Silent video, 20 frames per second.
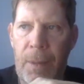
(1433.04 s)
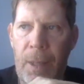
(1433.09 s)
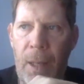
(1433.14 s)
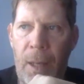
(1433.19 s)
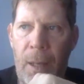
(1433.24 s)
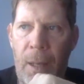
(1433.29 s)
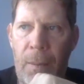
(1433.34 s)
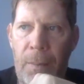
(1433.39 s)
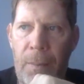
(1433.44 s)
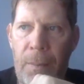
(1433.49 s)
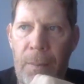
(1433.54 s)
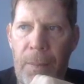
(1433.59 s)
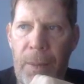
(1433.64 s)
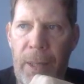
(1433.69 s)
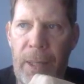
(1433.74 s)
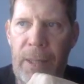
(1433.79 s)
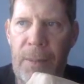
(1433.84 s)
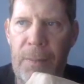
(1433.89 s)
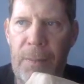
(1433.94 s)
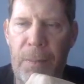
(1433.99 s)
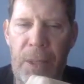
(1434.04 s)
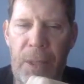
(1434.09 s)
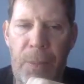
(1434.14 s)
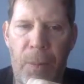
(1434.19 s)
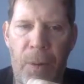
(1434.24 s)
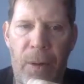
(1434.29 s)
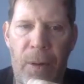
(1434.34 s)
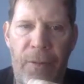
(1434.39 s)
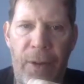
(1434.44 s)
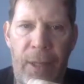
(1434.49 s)
Um, it's much
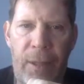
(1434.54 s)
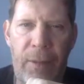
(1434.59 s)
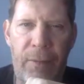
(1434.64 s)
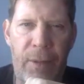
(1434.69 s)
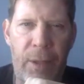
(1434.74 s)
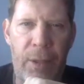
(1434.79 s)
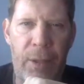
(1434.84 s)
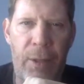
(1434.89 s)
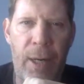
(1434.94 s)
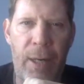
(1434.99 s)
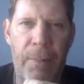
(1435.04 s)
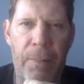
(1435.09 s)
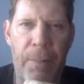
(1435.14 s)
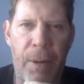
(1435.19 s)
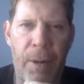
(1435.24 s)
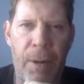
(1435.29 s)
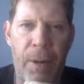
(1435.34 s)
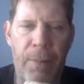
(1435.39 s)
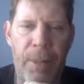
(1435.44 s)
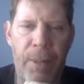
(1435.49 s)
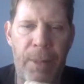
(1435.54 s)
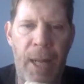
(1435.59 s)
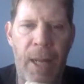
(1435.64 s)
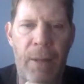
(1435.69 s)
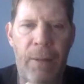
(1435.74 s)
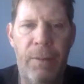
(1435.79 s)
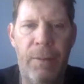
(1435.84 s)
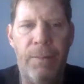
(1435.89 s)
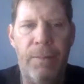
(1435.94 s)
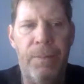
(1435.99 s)
more effective to try to burn them
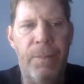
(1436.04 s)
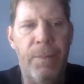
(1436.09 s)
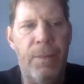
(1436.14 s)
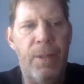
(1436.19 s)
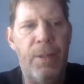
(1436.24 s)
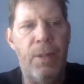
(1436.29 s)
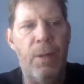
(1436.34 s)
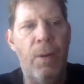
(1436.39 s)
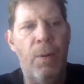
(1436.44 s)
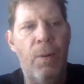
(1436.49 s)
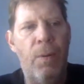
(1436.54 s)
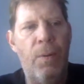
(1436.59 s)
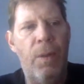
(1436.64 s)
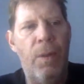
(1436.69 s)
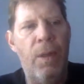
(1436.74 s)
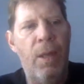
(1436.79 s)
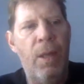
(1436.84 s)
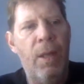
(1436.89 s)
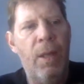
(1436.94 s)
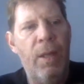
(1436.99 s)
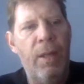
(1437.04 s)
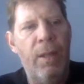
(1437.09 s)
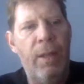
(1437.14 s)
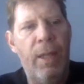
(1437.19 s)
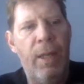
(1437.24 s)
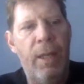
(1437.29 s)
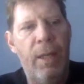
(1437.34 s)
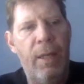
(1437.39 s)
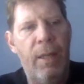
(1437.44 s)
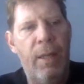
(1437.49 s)
down. So
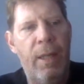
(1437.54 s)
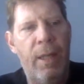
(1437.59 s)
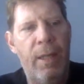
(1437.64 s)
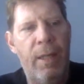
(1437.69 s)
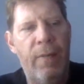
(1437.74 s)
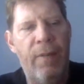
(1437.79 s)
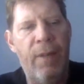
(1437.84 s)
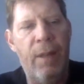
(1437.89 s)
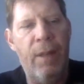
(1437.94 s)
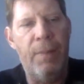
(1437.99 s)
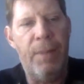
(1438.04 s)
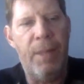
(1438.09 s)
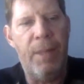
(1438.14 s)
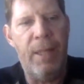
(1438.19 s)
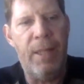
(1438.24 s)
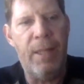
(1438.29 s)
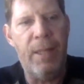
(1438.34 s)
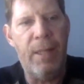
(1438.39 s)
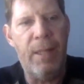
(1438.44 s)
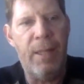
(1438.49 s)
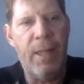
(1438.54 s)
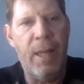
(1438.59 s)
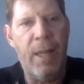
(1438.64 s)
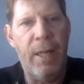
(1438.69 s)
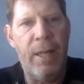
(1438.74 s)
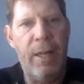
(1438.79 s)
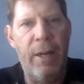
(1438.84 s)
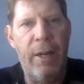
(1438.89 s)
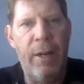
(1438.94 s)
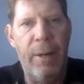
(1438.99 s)
they they developed these
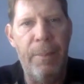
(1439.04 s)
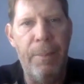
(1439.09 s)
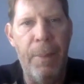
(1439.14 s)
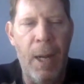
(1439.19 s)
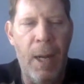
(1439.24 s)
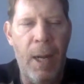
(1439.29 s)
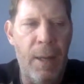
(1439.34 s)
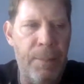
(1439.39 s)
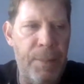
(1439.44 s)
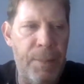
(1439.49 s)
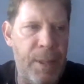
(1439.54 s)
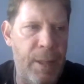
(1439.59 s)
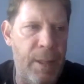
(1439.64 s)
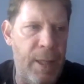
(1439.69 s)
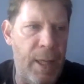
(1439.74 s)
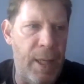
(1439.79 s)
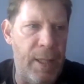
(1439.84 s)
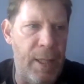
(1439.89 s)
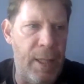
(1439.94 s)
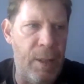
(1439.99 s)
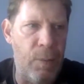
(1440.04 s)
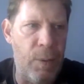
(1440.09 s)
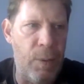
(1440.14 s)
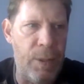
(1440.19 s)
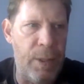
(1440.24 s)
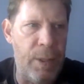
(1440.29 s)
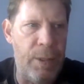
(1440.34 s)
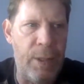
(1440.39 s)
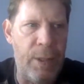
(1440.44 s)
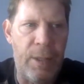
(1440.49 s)
incendiary bombs, and the idea
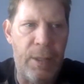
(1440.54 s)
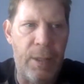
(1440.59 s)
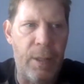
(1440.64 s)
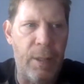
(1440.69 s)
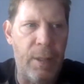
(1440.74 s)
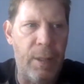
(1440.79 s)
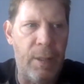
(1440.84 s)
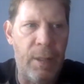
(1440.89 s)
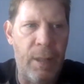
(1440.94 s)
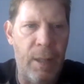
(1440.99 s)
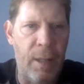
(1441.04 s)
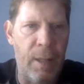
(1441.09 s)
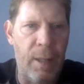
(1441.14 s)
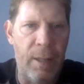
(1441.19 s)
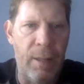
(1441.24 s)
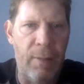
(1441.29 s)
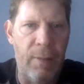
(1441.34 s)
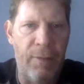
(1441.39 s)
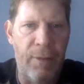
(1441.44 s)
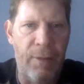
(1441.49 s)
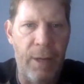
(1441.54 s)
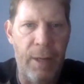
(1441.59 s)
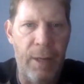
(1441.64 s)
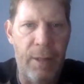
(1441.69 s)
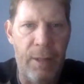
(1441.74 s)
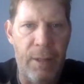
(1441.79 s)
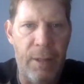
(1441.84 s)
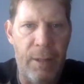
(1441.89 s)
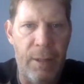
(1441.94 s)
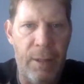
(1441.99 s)
was you just start a ton of little
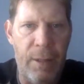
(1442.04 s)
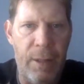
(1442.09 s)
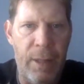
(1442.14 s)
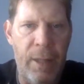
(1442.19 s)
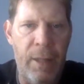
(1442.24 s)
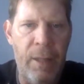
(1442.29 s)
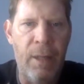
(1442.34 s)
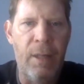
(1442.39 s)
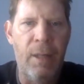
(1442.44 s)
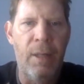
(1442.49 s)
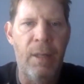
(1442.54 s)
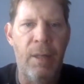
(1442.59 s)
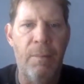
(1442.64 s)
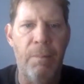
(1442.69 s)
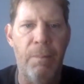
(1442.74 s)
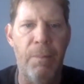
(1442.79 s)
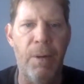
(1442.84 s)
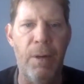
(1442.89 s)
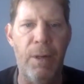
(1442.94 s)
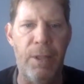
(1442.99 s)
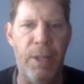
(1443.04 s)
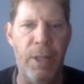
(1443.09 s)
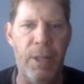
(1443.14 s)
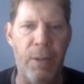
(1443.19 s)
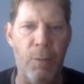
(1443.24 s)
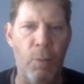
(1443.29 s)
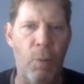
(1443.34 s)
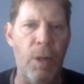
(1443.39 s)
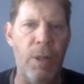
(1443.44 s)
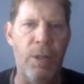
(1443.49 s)
fires until they merge
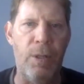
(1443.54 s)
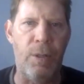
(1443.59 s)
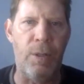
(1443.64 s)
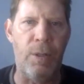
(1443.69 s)
into one